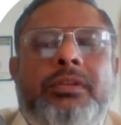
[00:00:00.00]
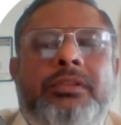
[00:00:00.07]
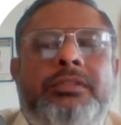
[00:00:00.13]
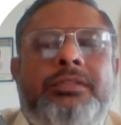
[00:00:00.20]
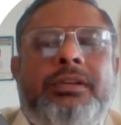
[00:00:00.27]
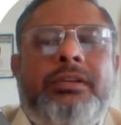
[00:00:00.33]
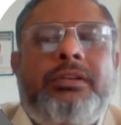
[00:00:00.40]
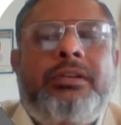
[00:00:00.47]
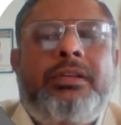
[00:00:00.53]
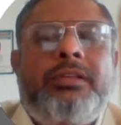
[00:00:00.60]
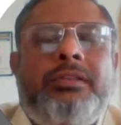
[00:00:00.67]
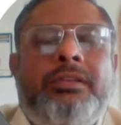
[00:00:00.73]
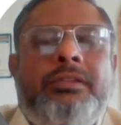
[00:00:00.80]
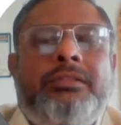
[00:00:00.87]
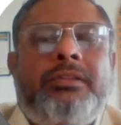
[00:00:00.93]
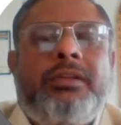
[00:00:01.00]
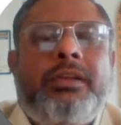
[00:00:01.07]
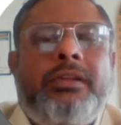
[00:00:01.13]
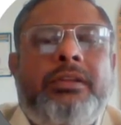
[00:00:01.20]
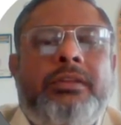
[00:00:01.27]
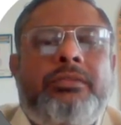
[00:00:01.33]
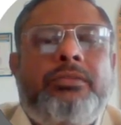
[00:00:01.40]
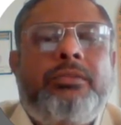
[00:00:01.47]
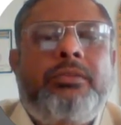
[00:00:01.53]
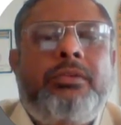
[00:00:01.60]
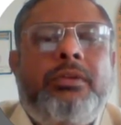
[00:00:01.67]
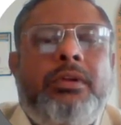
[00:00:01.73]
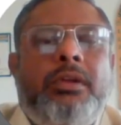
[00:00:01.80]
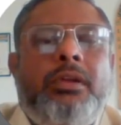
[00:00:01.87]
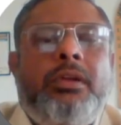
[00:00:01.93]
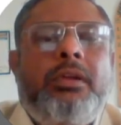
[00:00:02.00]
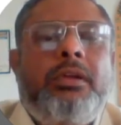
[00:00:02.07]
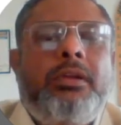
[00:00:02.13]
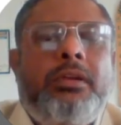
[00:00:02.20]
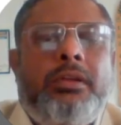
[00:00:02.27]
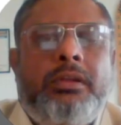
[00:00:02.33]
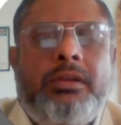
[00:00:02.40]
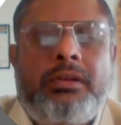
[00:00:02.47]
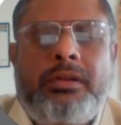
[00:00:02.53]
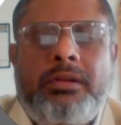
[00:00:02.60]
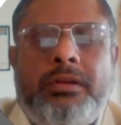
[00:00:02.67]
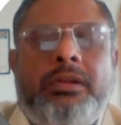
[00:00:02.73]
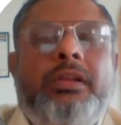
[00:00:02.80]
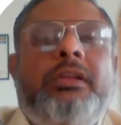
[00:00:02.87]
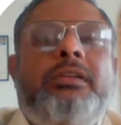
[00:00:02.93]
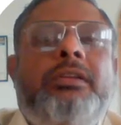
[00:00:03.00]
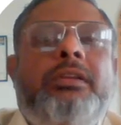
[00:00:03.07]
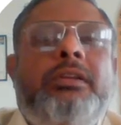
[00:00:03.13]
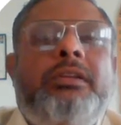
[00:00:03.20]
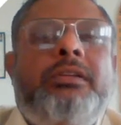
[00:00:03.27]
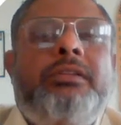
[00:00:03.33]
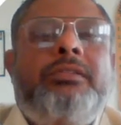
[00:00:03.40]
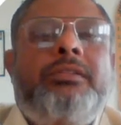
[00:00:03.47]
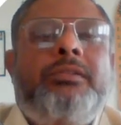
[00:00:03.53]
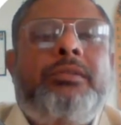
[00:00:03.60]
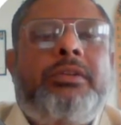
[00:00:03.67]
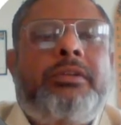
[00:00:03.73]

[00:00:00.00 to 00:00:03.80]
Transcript: Standardization in 1987.